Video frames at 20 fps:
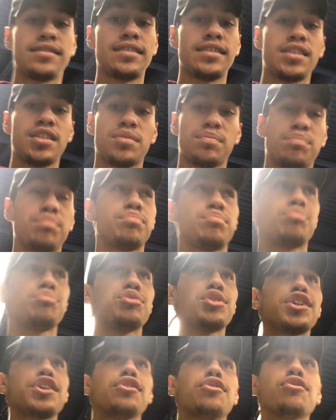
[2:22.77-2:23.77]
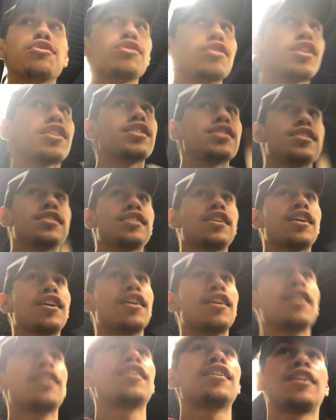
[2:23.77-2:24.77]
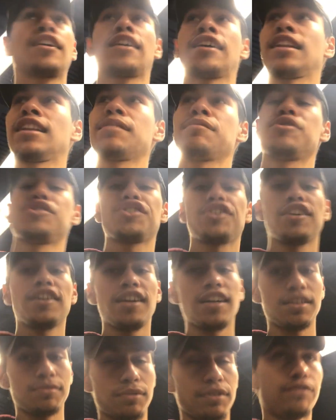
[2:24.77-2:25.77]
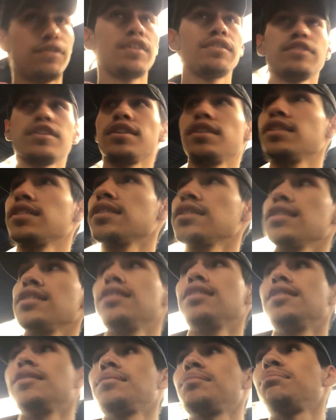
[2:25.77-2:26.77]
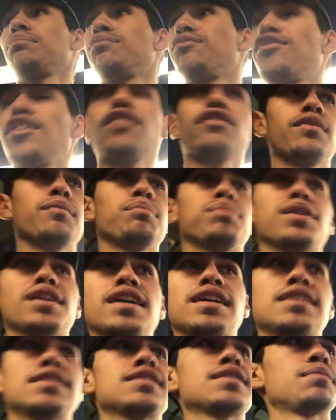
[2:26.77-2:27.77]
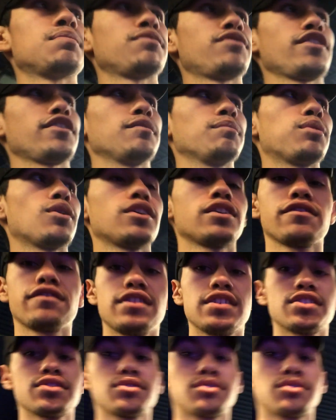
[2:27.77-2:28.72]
it's pretty cool, because let me show you guys my favorite place, favorite part of this